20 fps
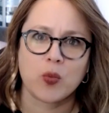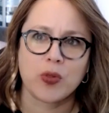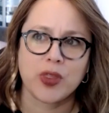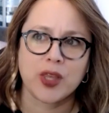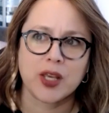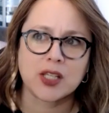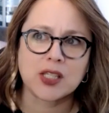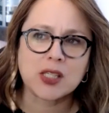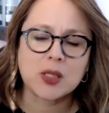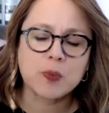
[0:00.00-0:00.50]

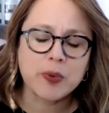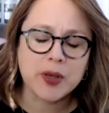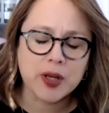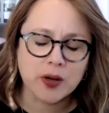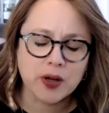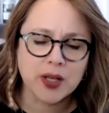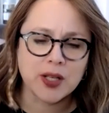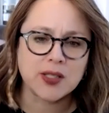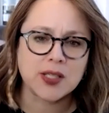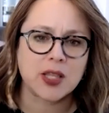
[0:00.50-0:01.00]
the
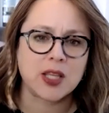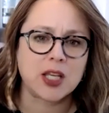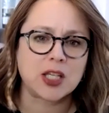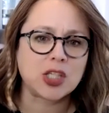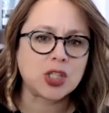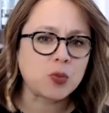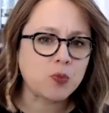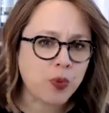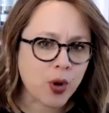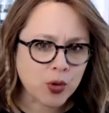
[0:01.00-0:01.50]
experience and the
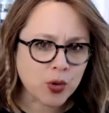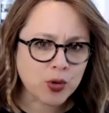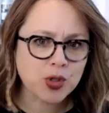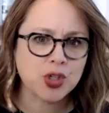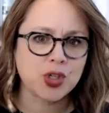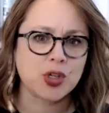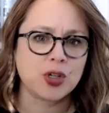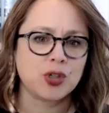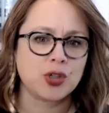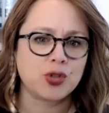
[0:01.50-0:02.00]

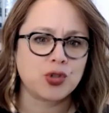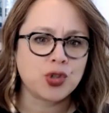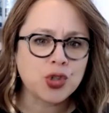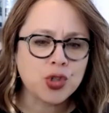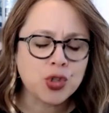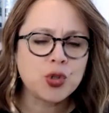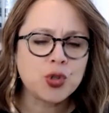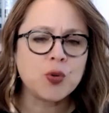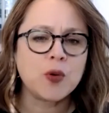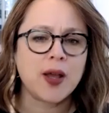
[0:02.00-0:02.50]
exposure
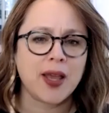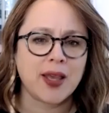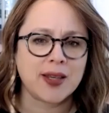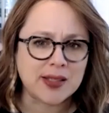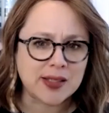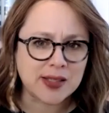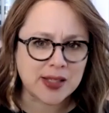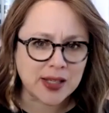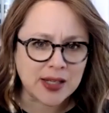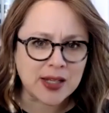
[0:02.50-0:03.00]
to a
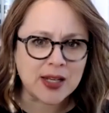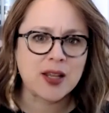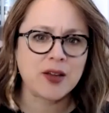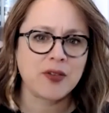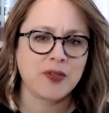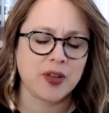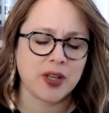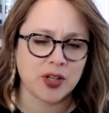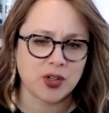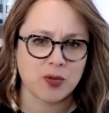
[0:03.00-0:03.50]

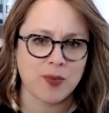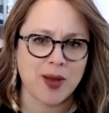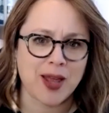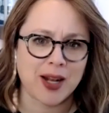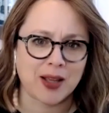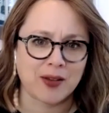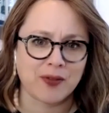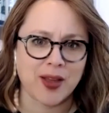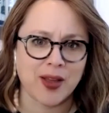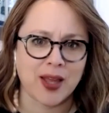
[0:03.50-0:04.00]
significant
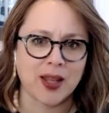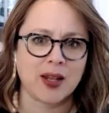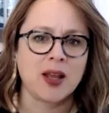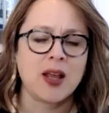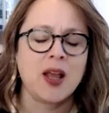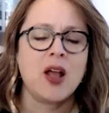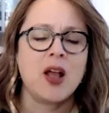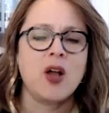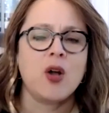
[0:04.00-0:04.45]
traumatic event